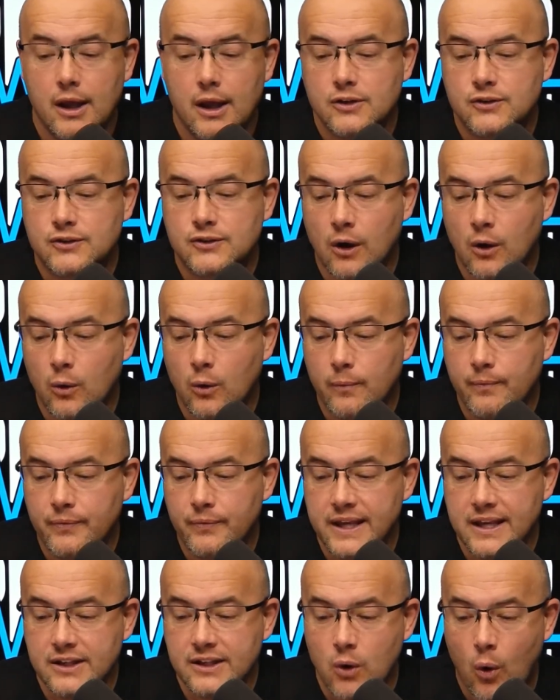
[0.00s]
So
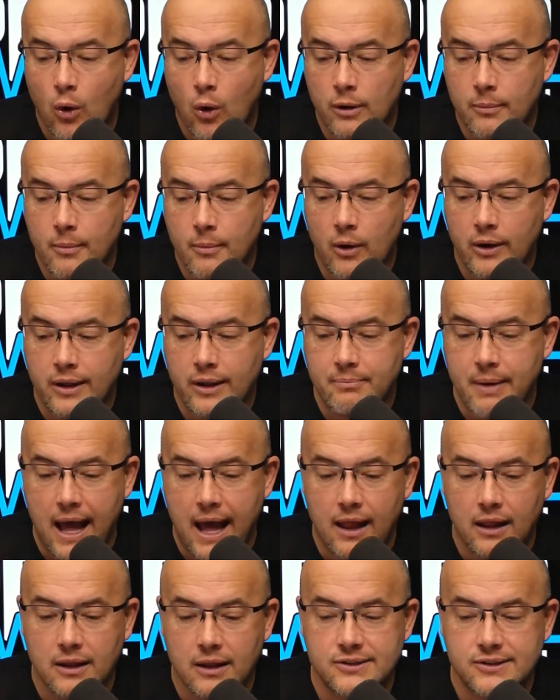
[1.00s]
these hormone
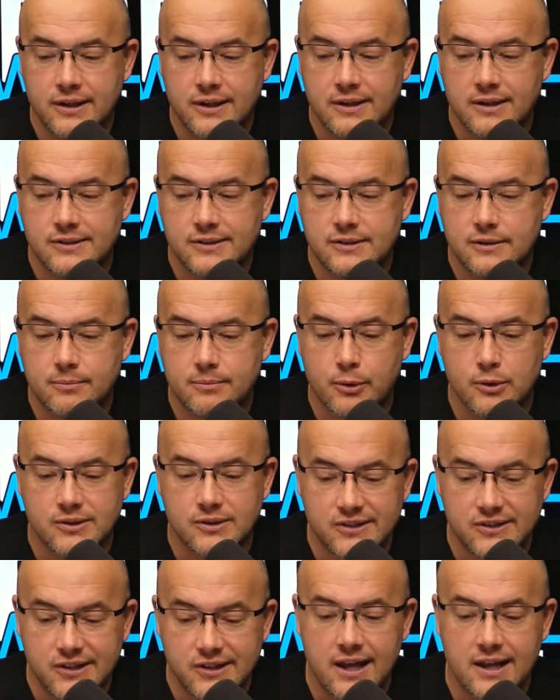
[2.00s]
imbalances
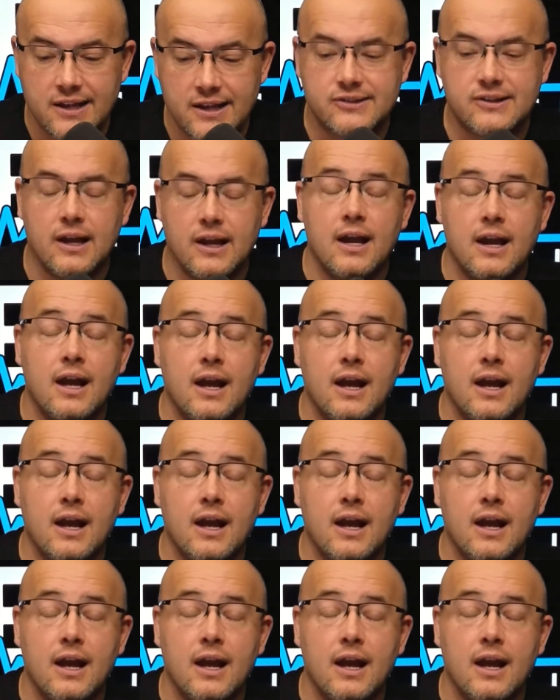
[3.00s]
persist